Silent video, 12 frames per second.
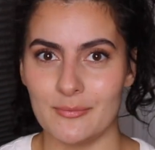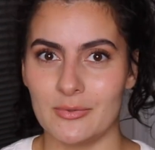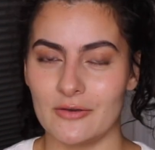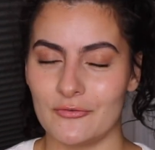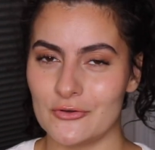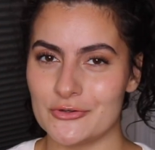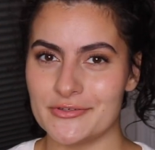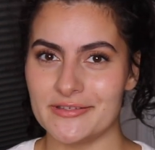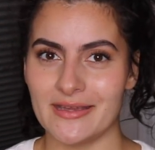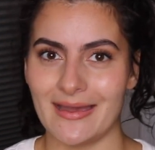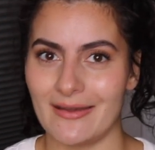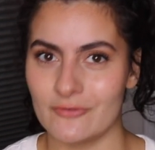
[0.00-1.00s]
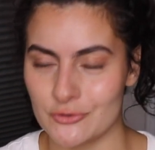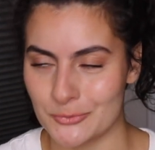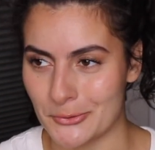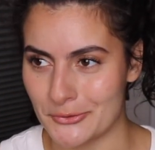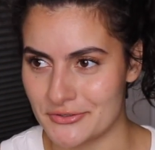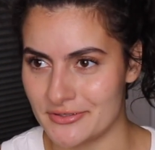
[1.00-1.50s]
But if you're just the average
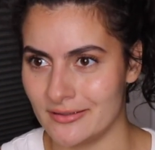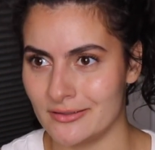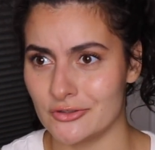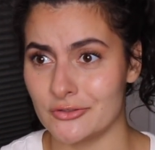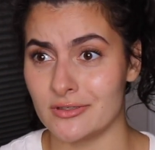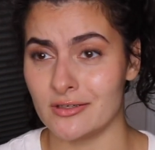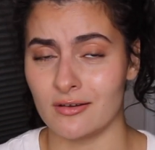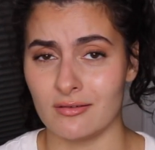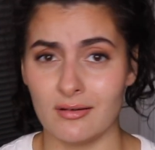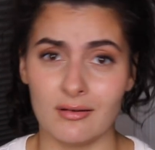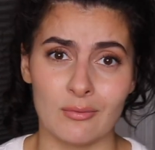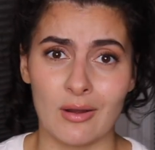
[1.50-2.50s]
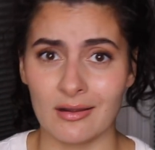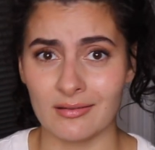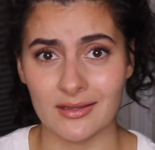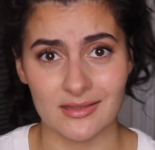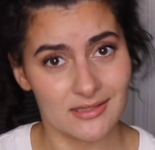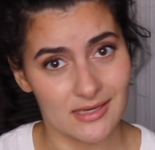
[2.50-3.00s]
person, just, you know, oh, I
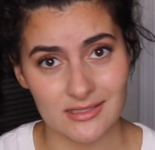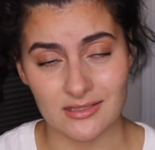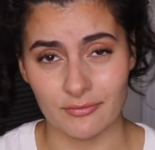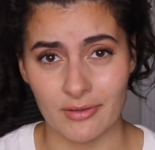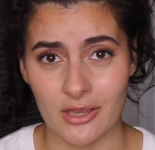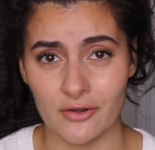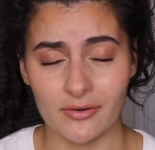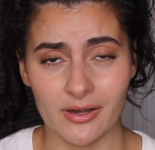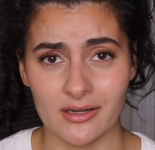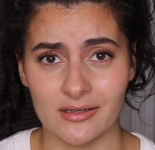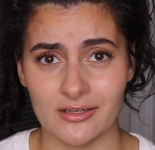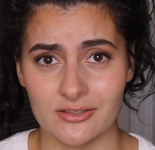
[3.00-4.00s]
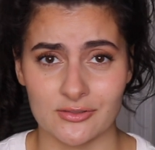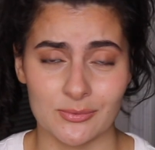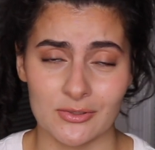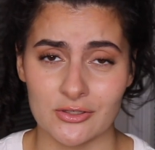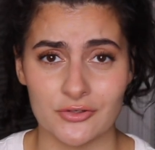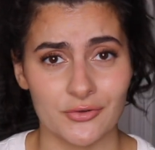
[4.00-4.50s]
like the taste of Gatorade and I just
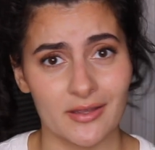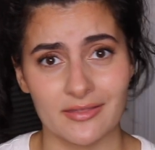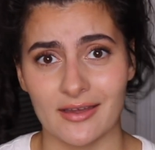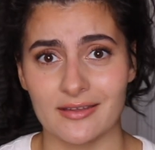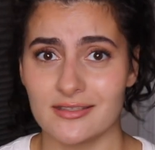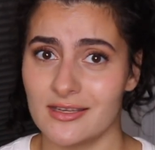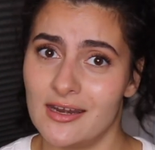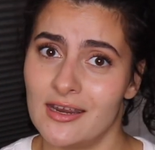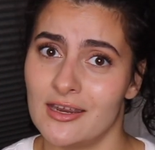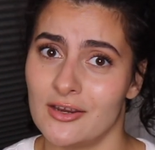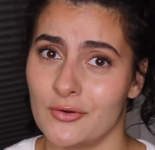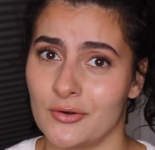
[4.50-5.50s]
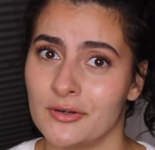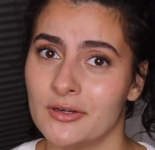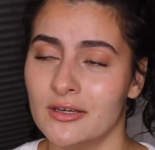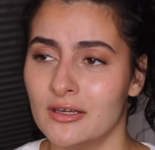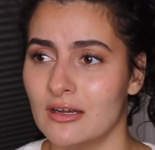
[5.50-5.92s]
want to drink that today, or